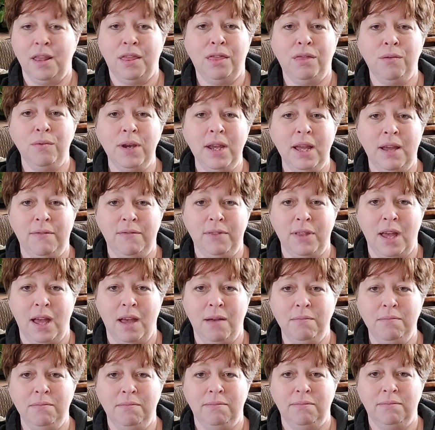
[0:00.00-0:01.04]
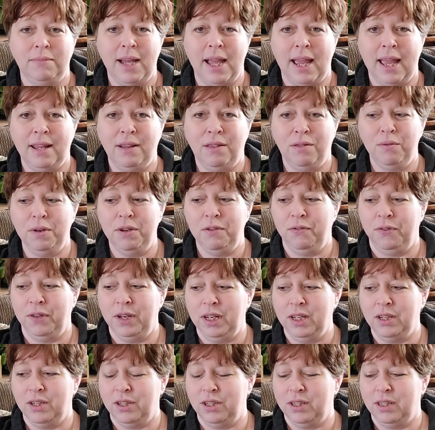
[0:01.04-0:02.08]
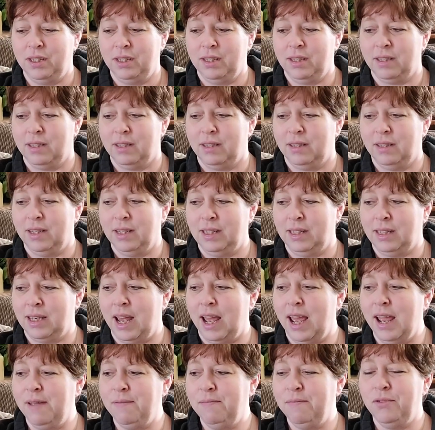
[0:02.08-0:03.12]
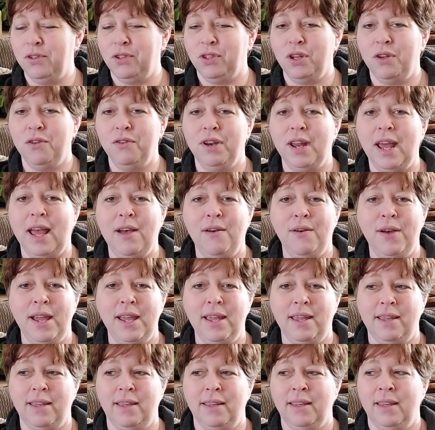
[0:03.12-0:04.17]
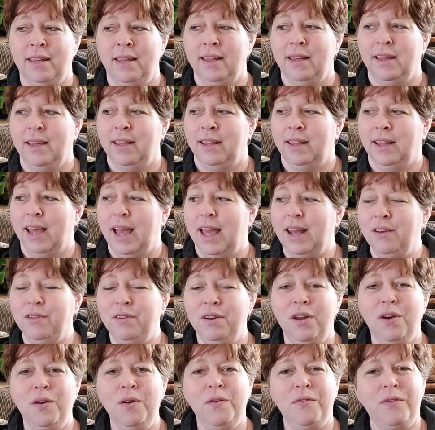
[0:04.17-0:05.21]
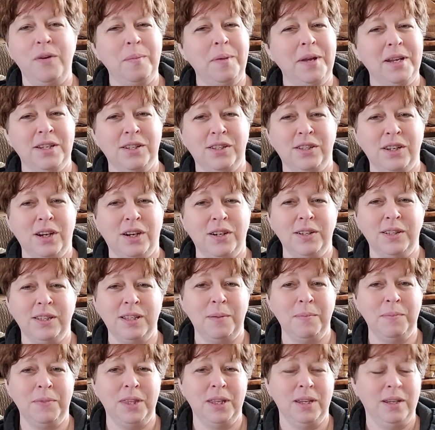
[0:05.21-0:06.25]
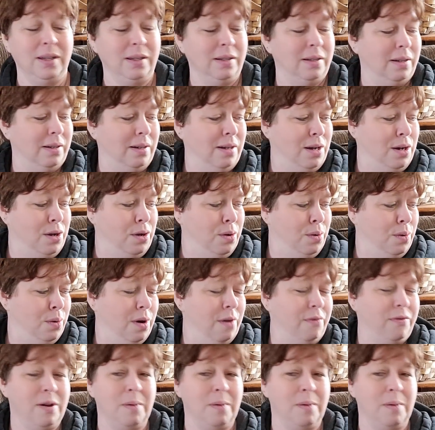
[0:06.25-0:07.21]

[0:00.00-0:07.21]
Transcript: 3 of them, I had 3 finishes this time, so now I don't know if I'm going to start something new or if